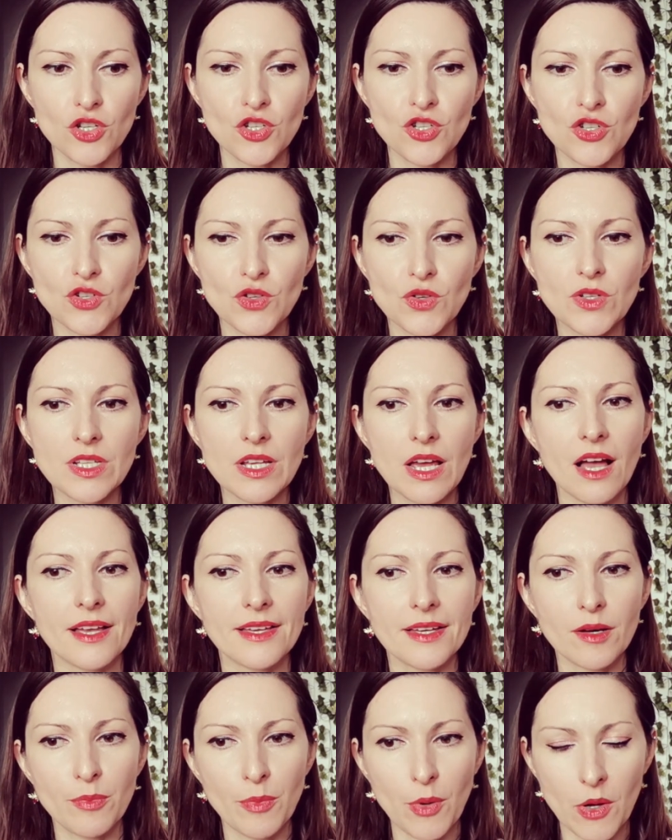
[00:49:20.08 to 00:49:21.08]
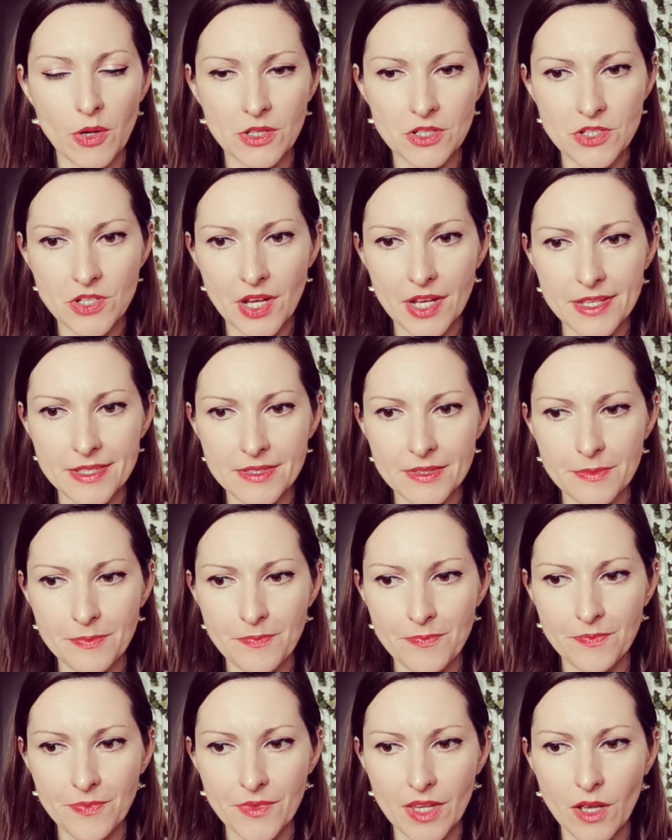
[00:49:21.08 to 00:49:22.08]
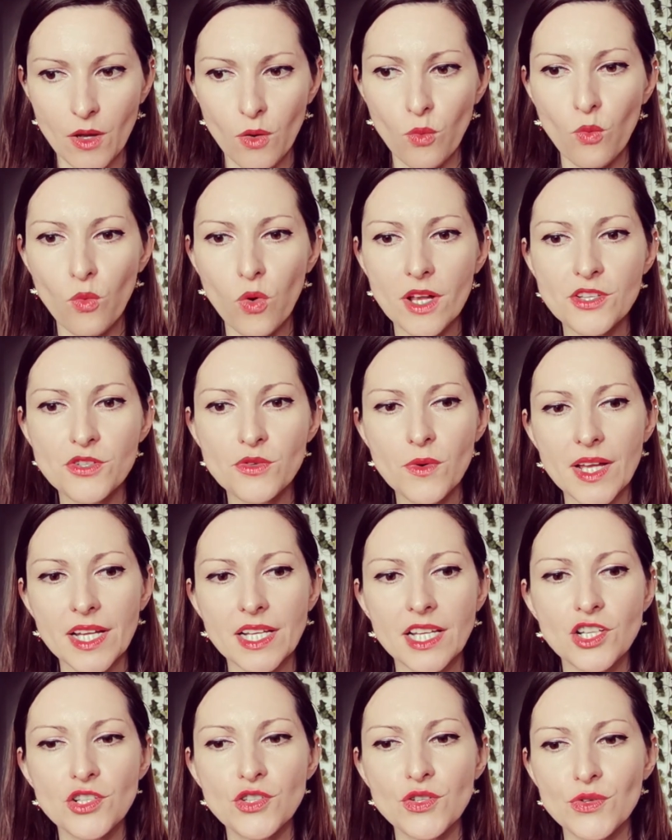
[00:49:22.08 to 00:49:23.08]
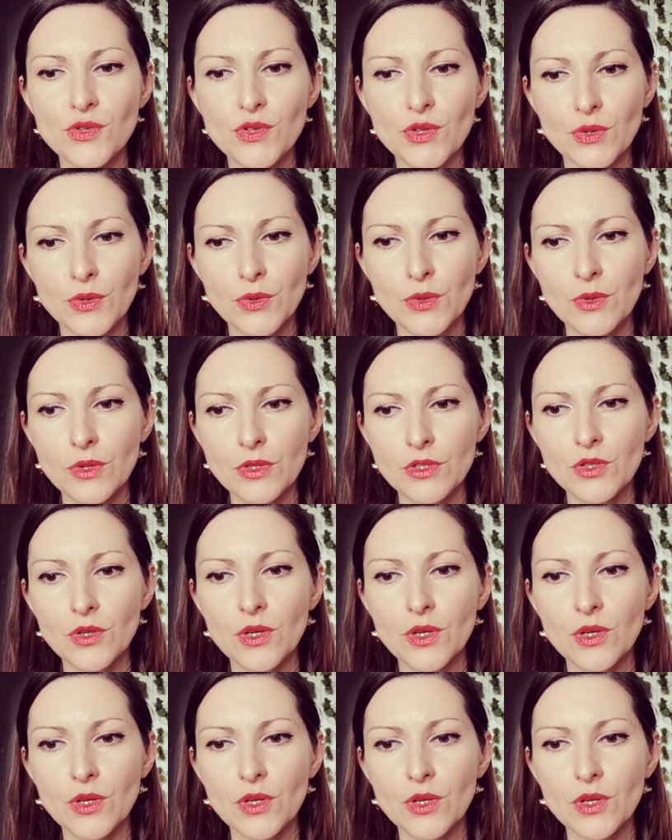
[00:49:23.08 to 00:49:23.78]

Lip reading: Should I apologize? What do I need to do